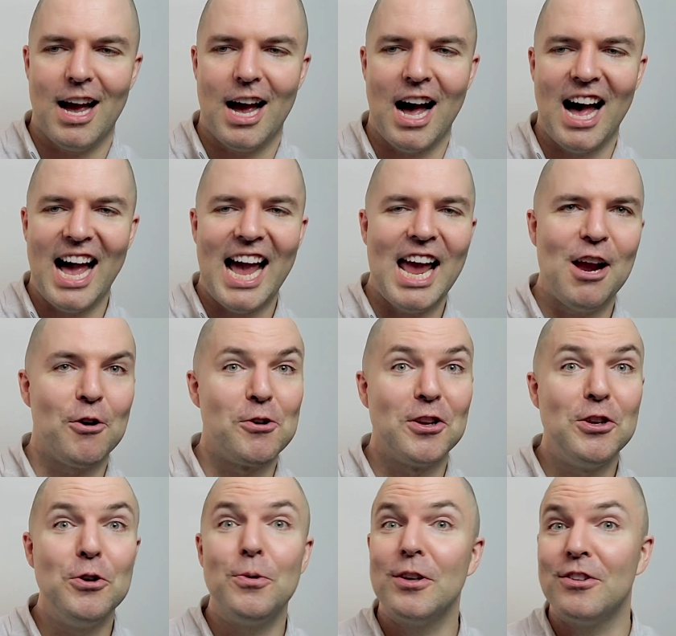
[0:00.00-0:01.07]
I already
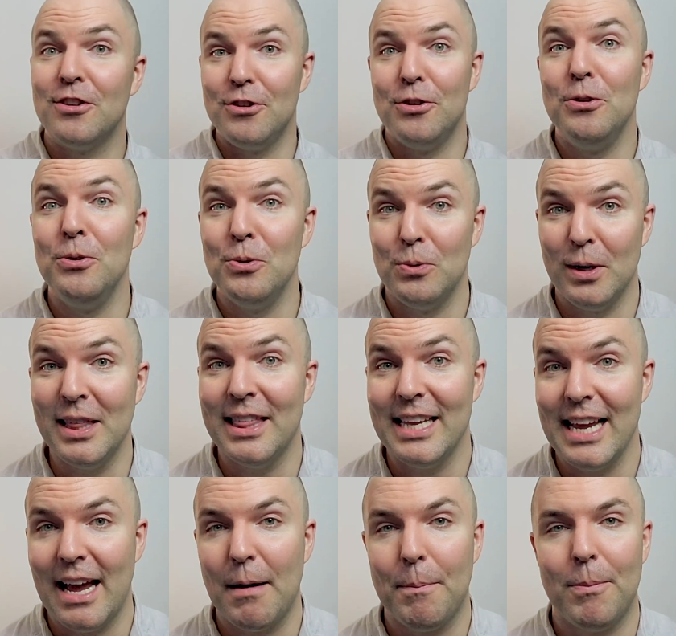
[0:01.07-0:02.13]
knew what to do with the
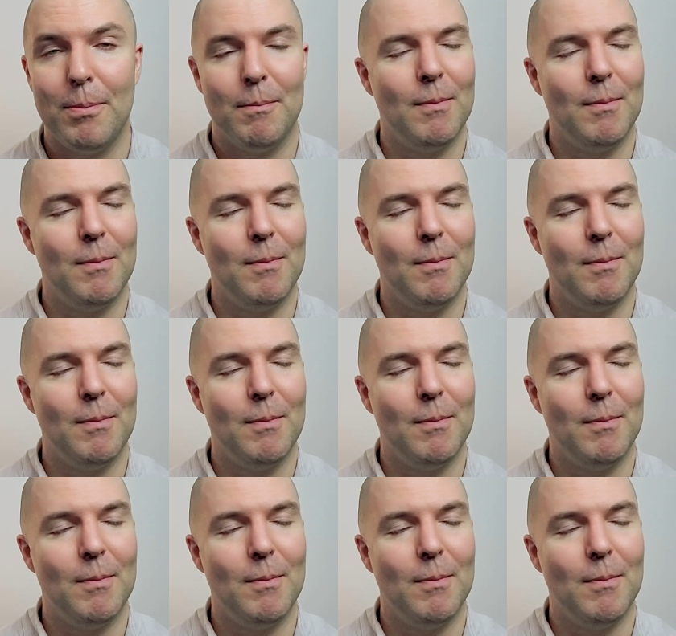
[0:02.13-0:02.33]
app.